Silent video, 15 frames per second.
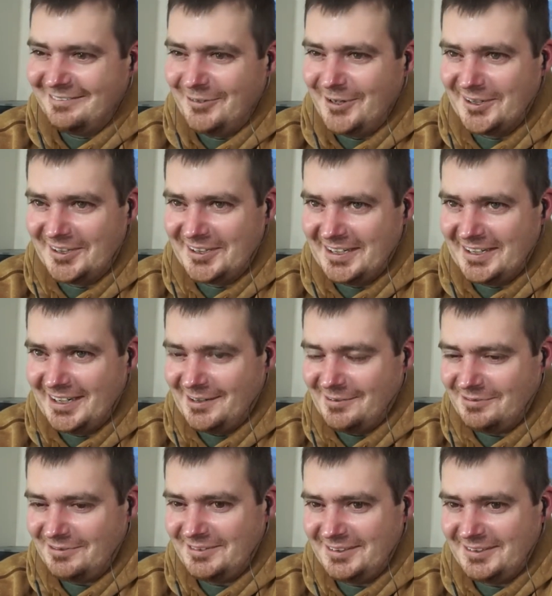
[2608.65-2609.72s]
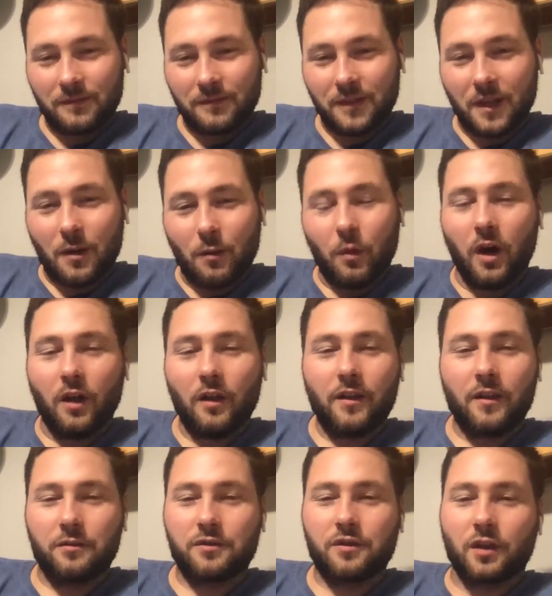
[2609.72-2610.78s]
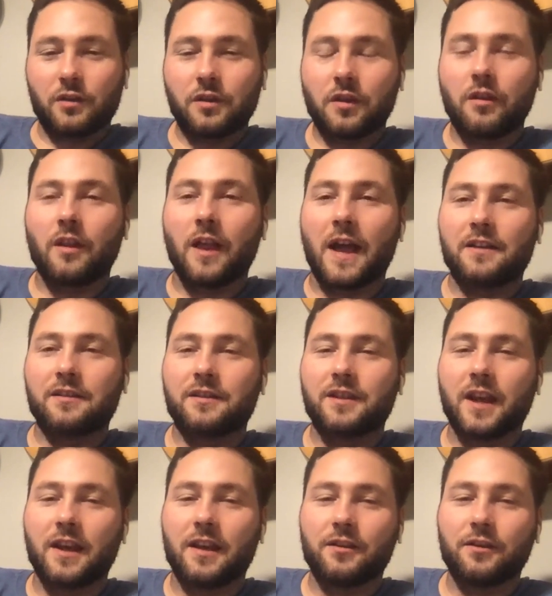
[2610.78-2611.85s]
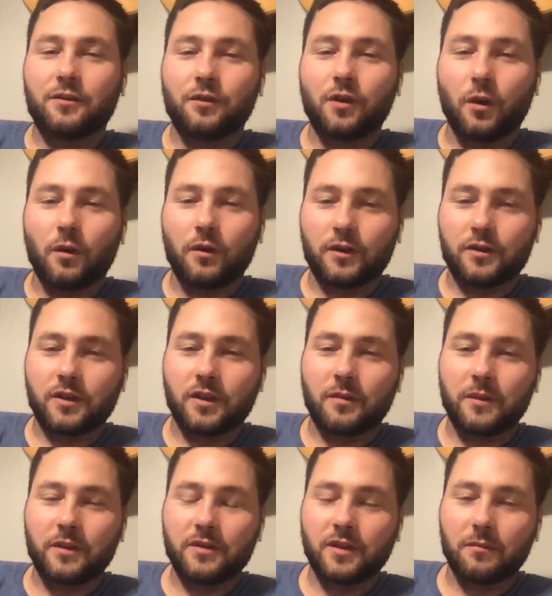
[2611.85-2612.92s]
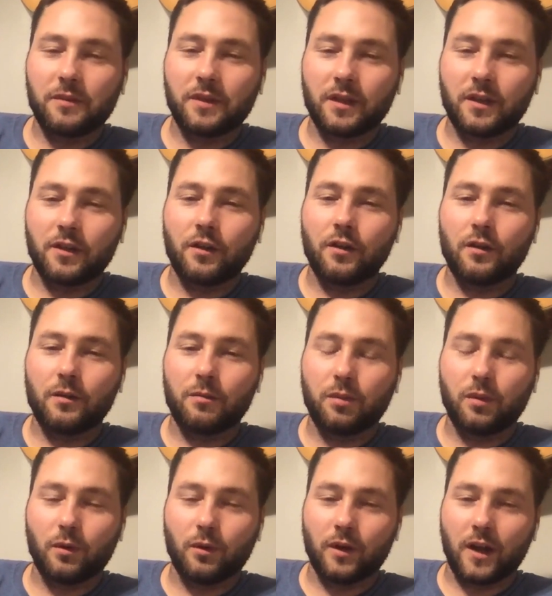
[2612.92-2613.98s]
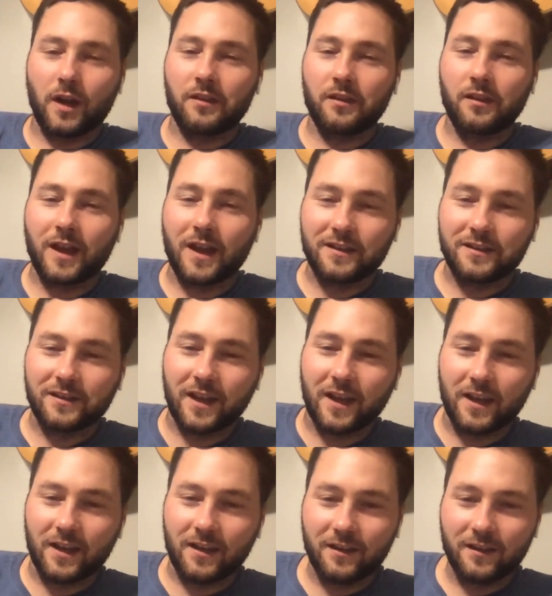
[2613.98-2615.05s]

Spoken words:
Weirdly enough. Well, it was also the last day, and there's going to be something good poured on the last day.